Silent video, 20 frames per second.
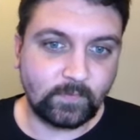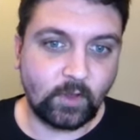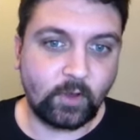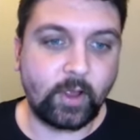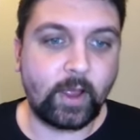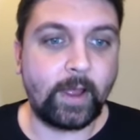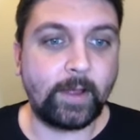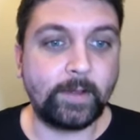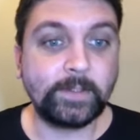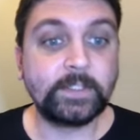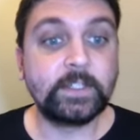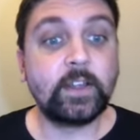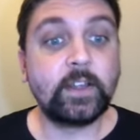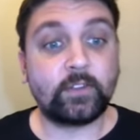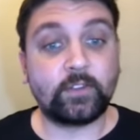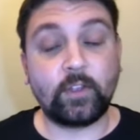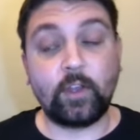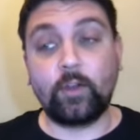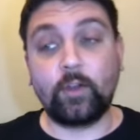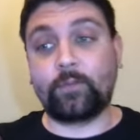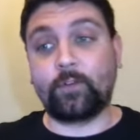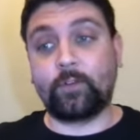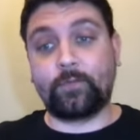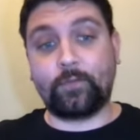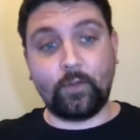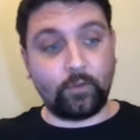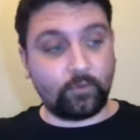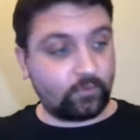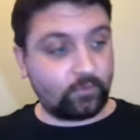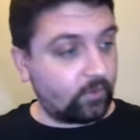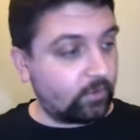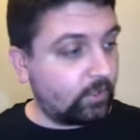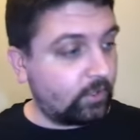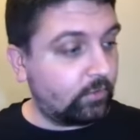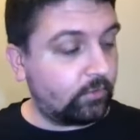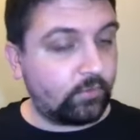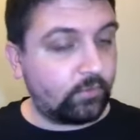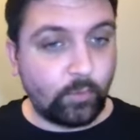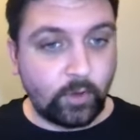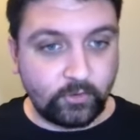Okay, so for folks on
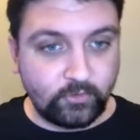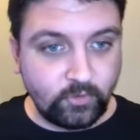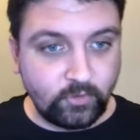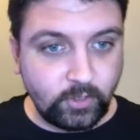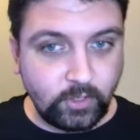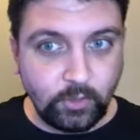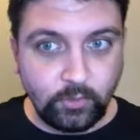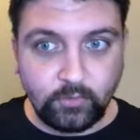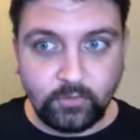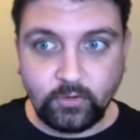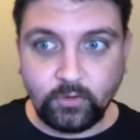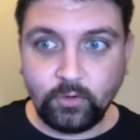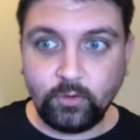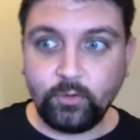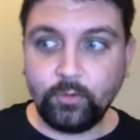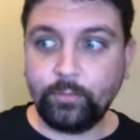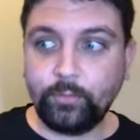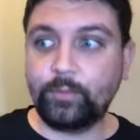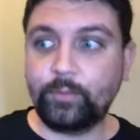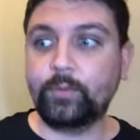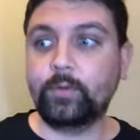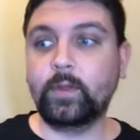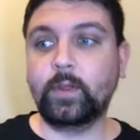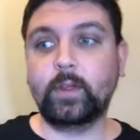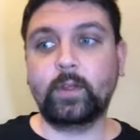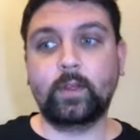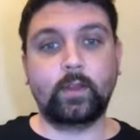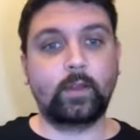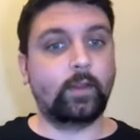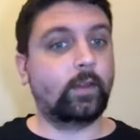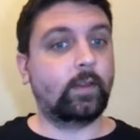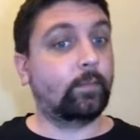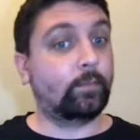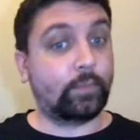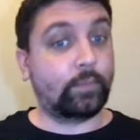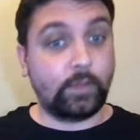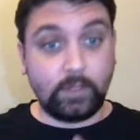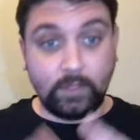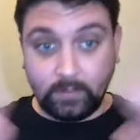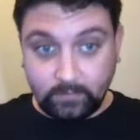YouTube watching on YouTube,
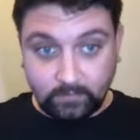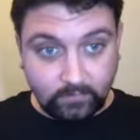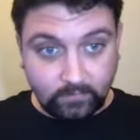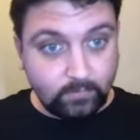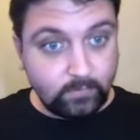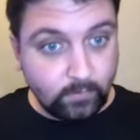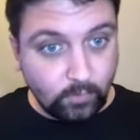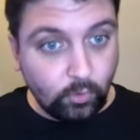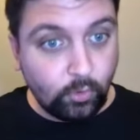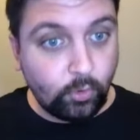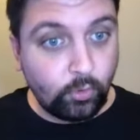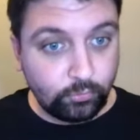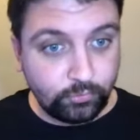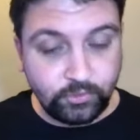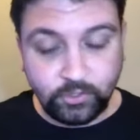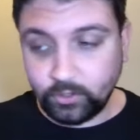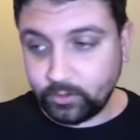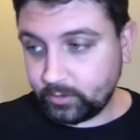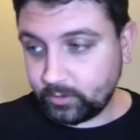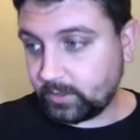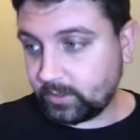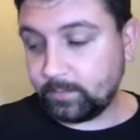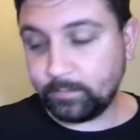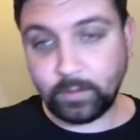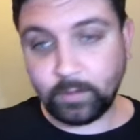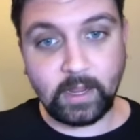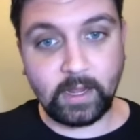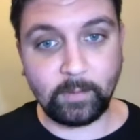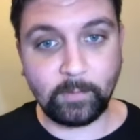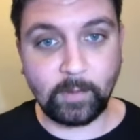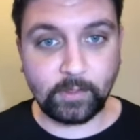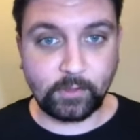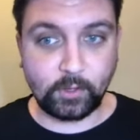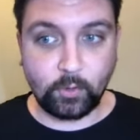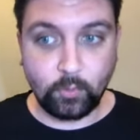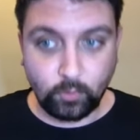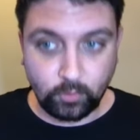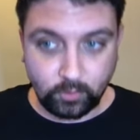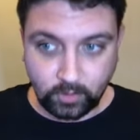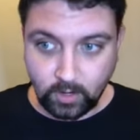please hold your complaining about the
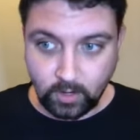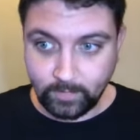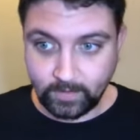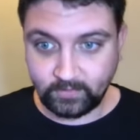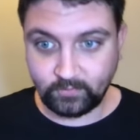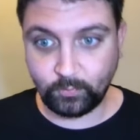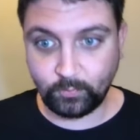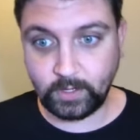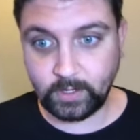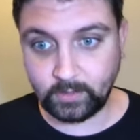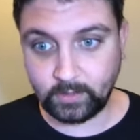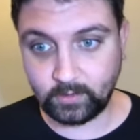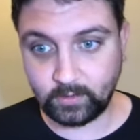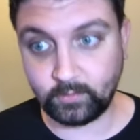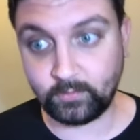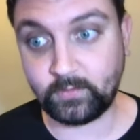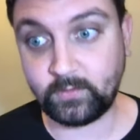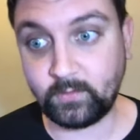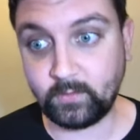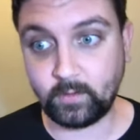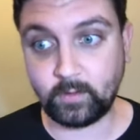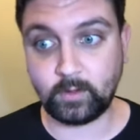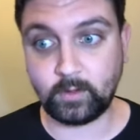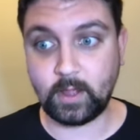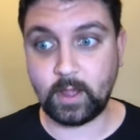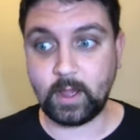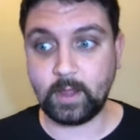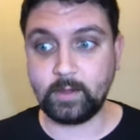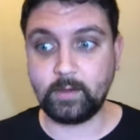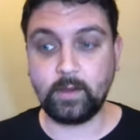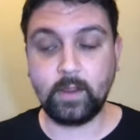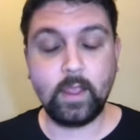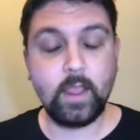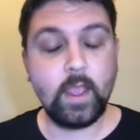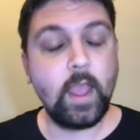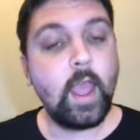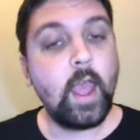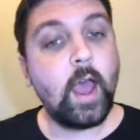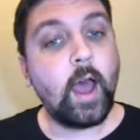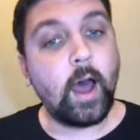cord comments. We get those a lot.
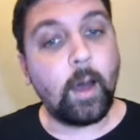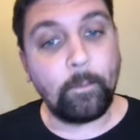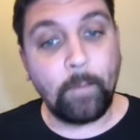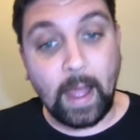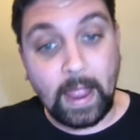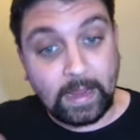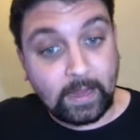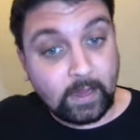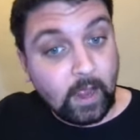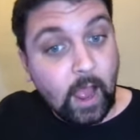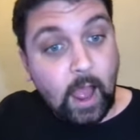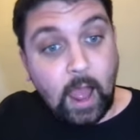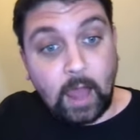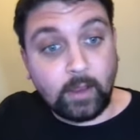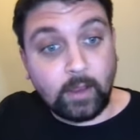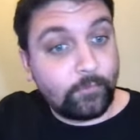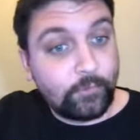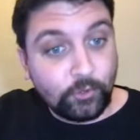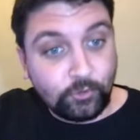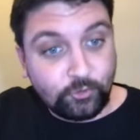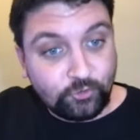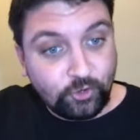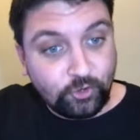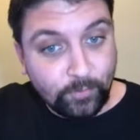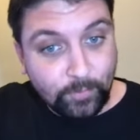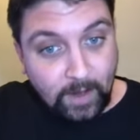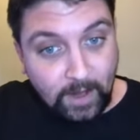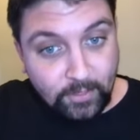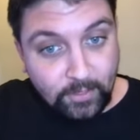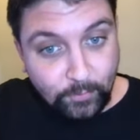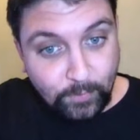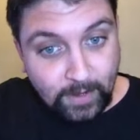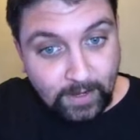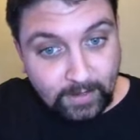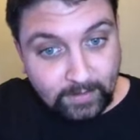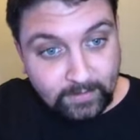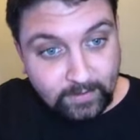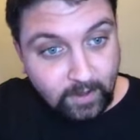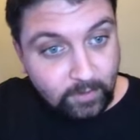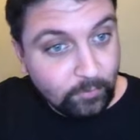Mike, I love your shirt by the
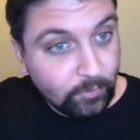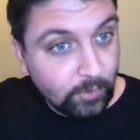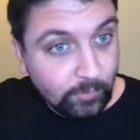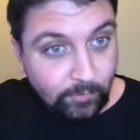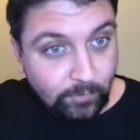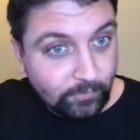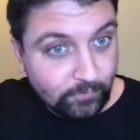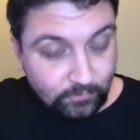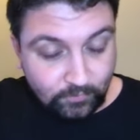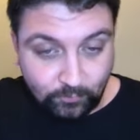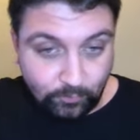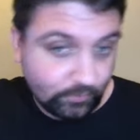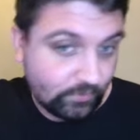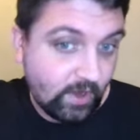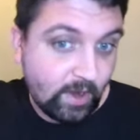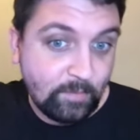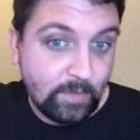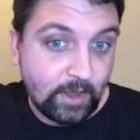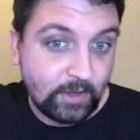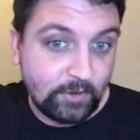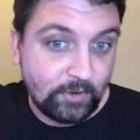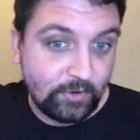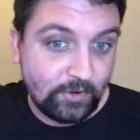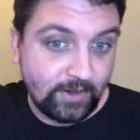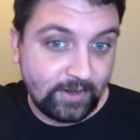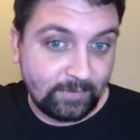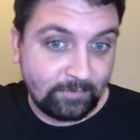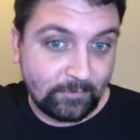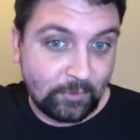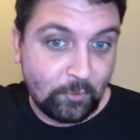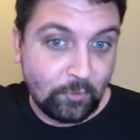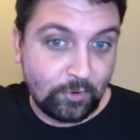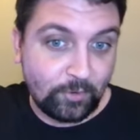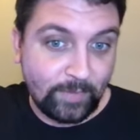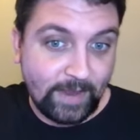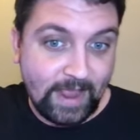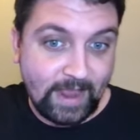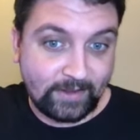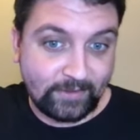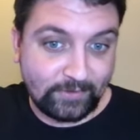way. When we're we're talking oh, yeah. about Notre Dame
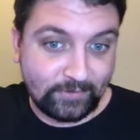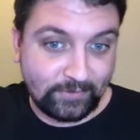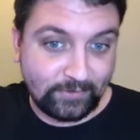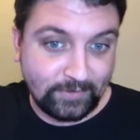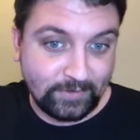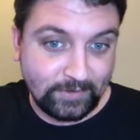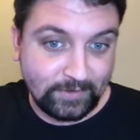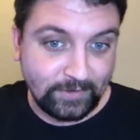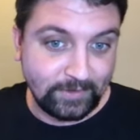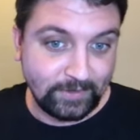quarterbacks,